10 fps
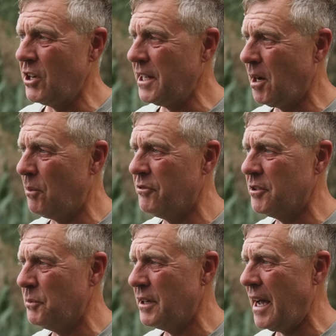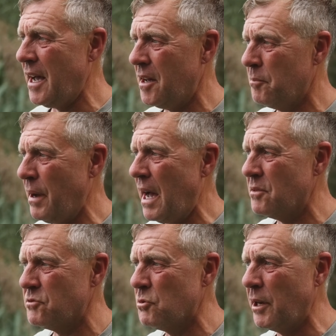really confident with that.
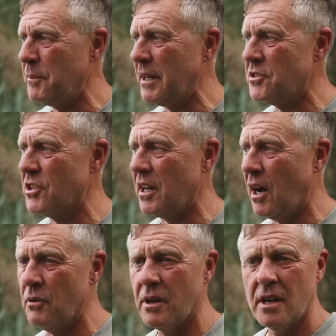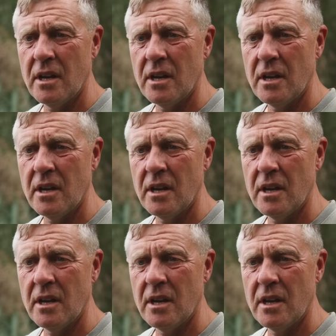About 20 minutes ago,